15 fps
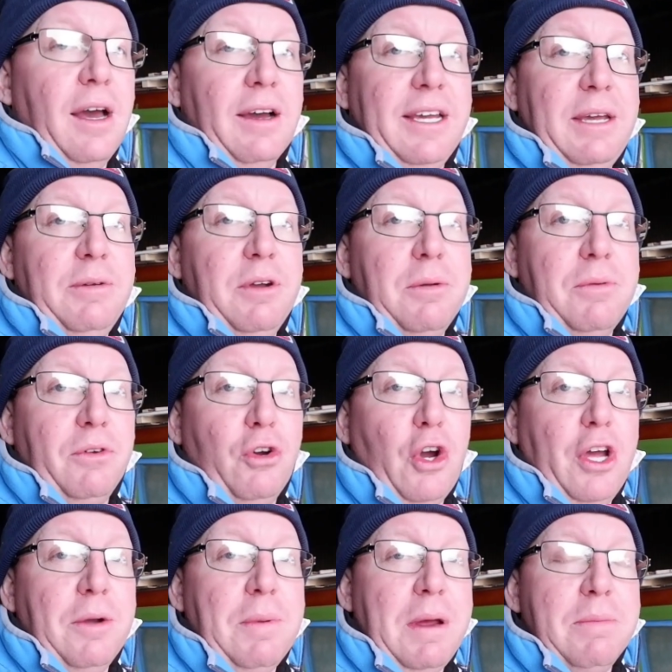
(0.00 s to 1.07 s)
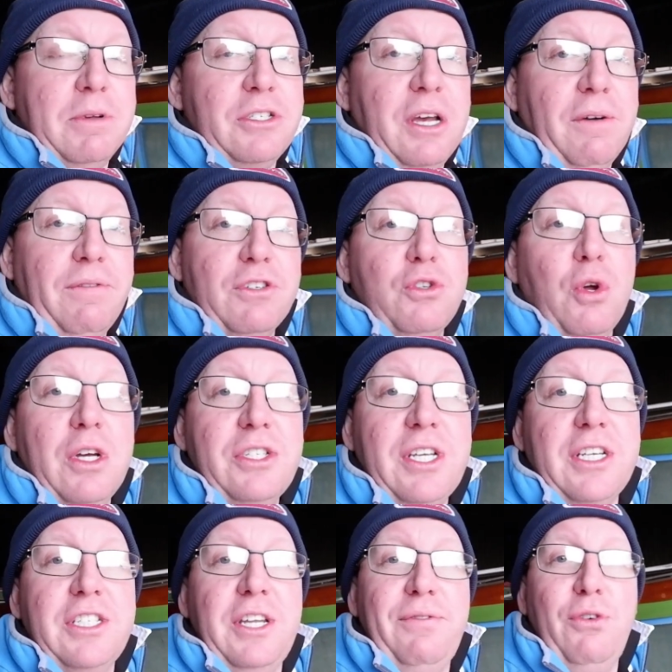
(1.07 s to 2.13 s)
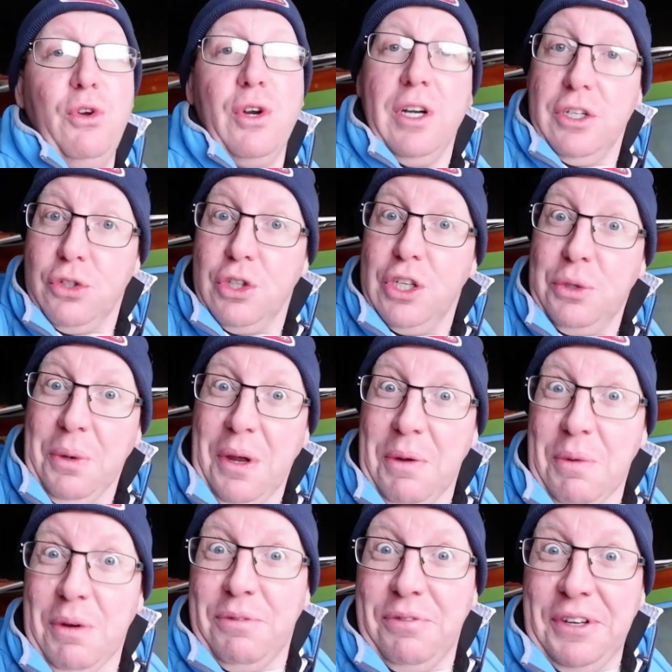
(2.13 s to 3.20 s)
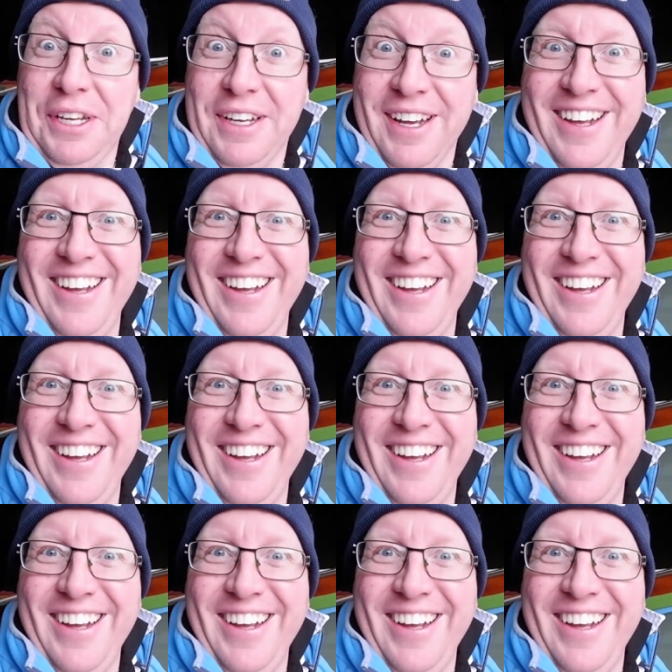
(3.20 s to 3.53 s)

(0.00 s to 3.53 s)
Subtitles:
I keep got to remind myself it's not a 60 footer, it's only 21 feet.